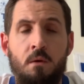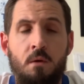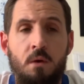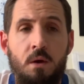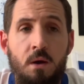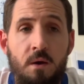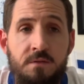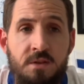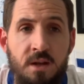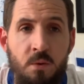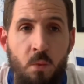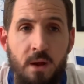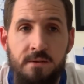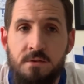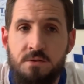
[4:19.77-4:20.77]
I've said it
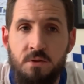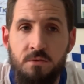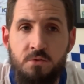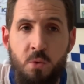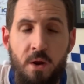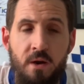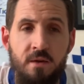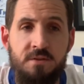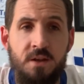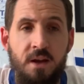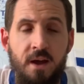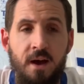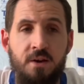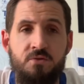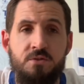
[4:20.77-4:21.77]
once on Twitter, and I've said it
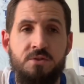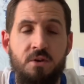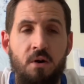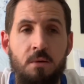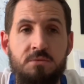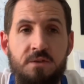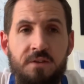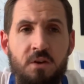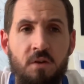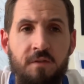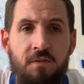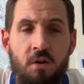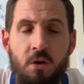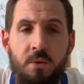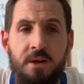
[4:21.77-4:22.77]
100 times. If you're not
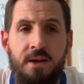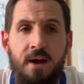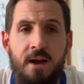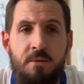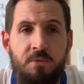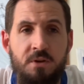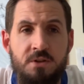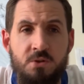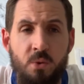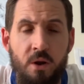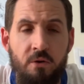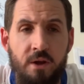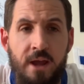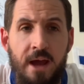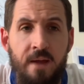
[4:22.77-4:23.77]
following Gabe and his
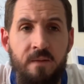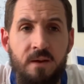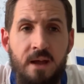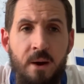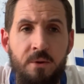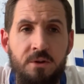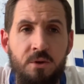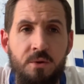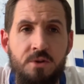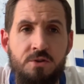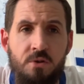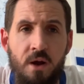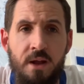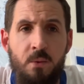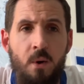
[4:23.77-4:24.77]
Twitter account, then go and do it
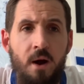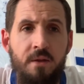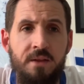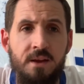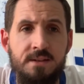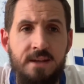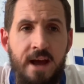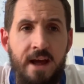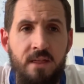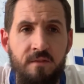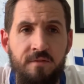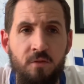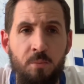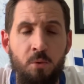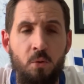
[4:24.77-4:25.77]
straight away. I think it's at the
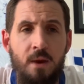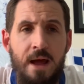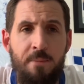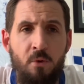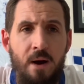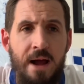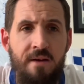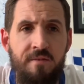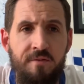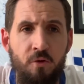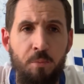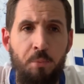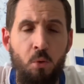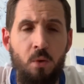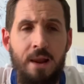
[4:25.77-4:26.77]
Football Lab or at
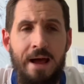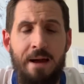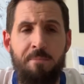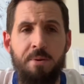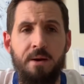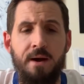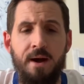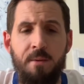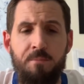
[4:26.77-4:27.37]
Football Lab.